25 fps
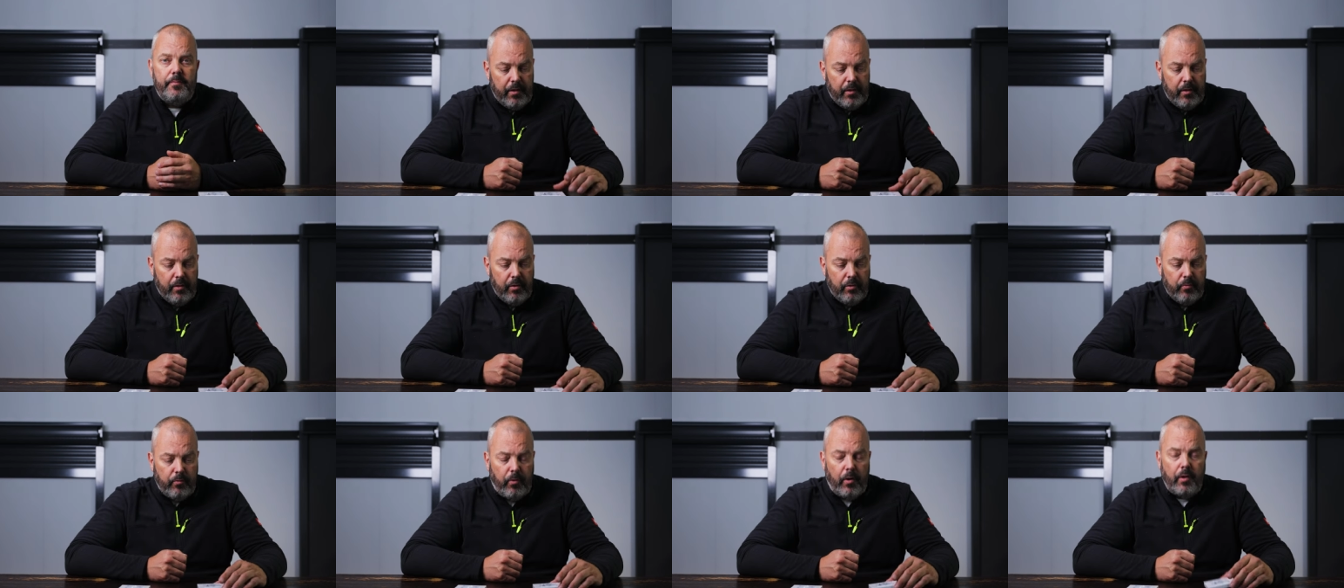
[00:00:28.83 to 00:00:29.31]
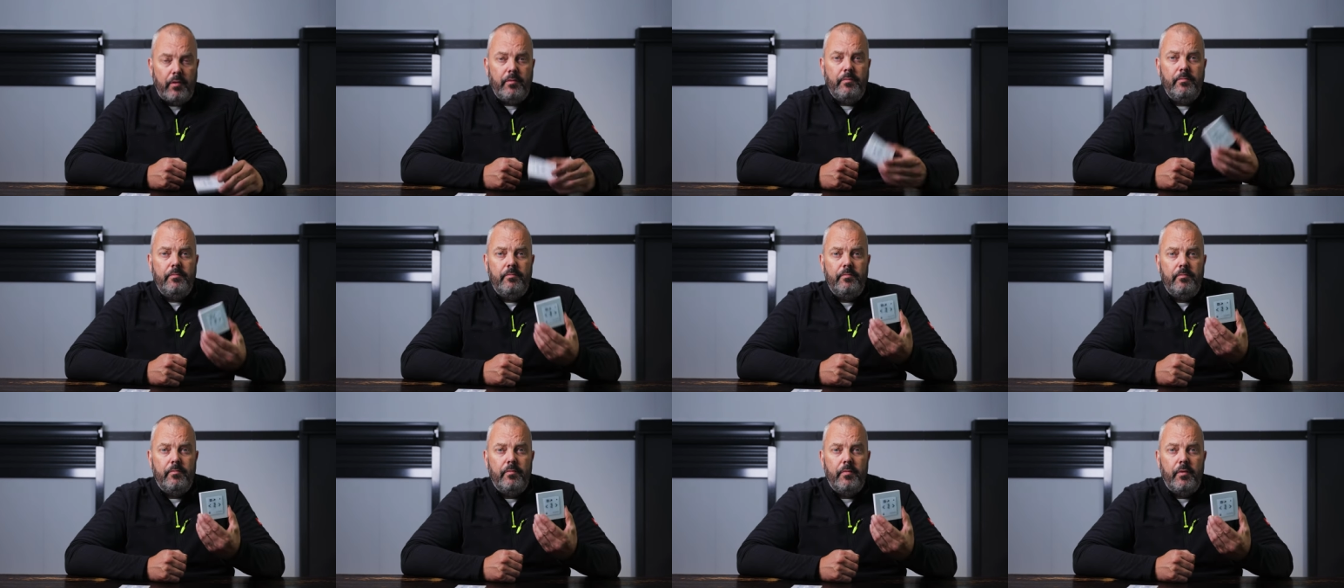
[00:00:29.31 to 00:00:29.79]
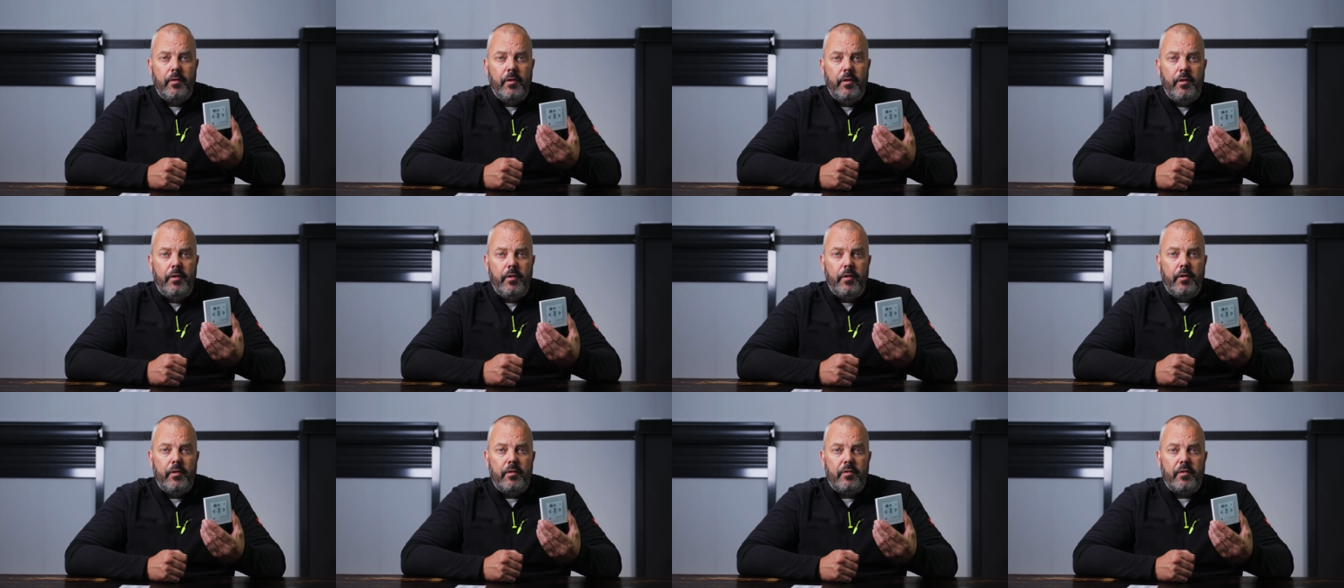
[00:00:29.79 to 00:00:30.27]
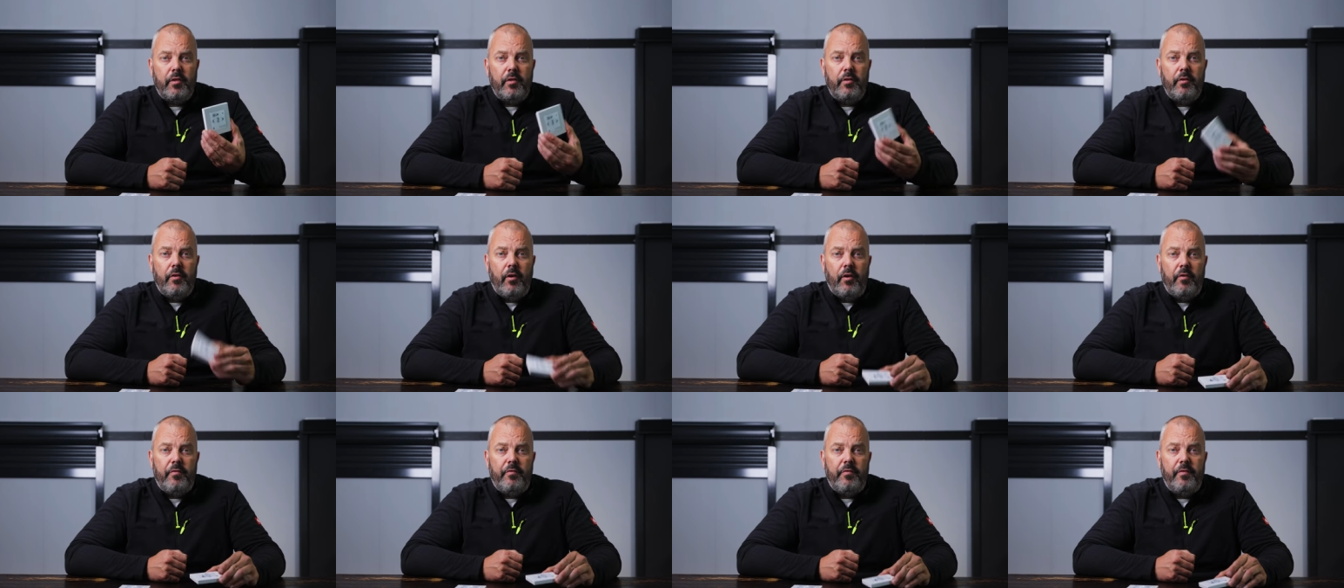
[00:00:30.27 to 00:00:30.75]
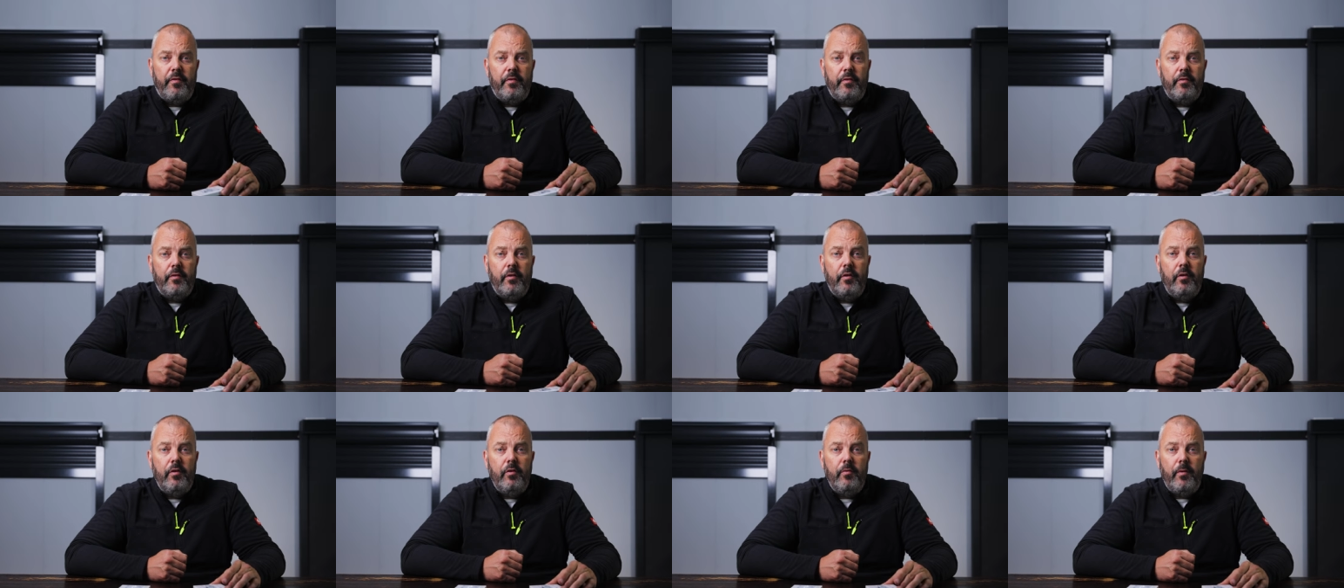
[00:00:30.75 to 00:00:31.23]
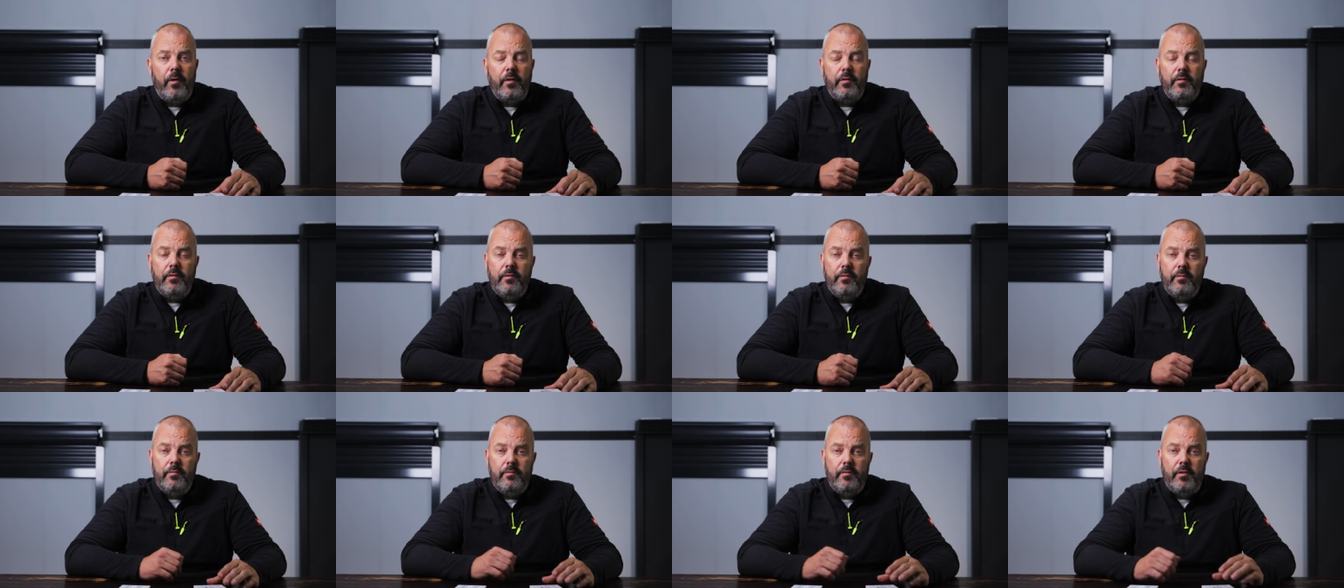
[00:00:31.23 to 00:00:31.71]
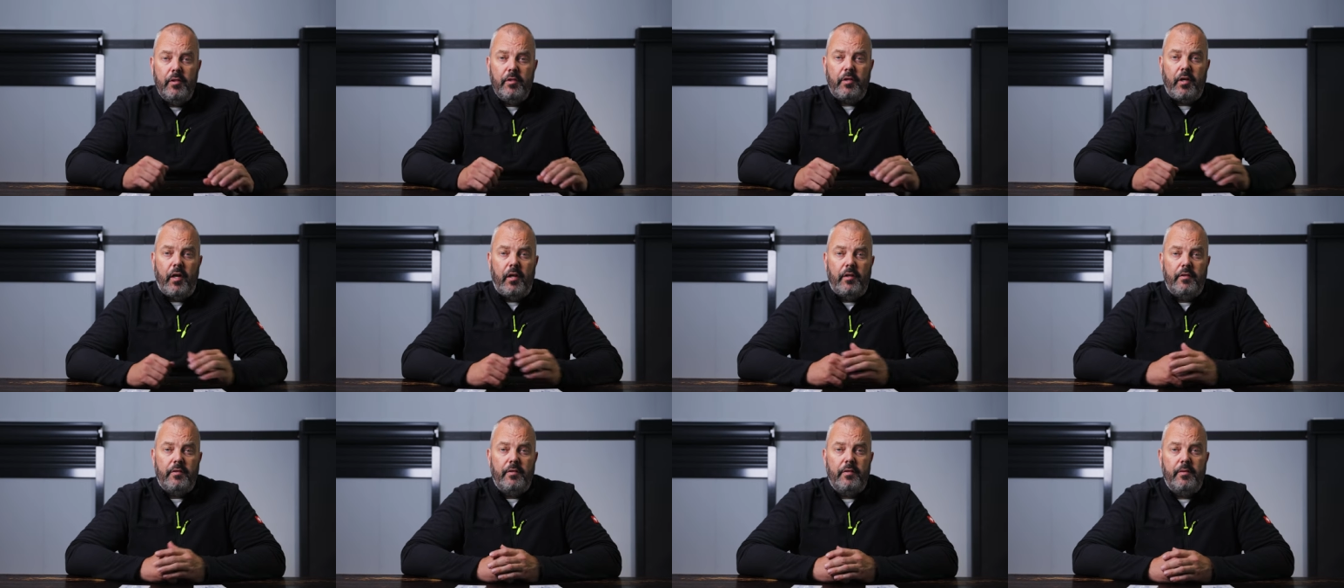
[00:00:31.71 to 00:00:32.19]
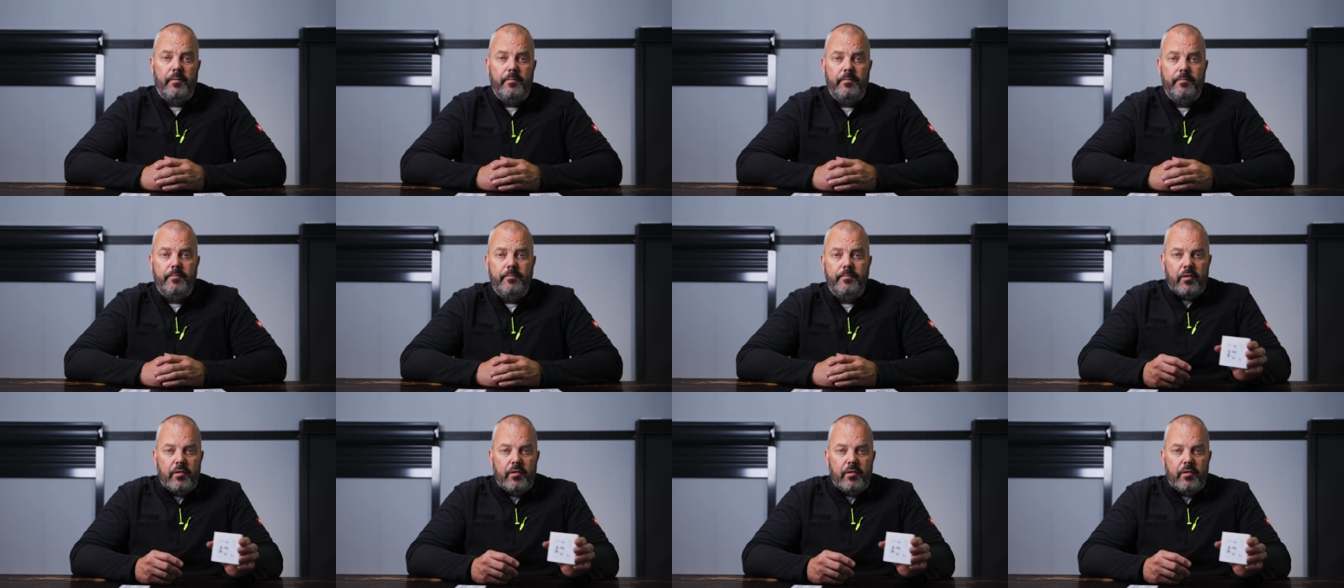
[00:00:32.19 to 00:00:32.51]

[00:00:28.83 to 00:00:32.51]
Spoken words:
The old one, you can turn off. The new one, you can't.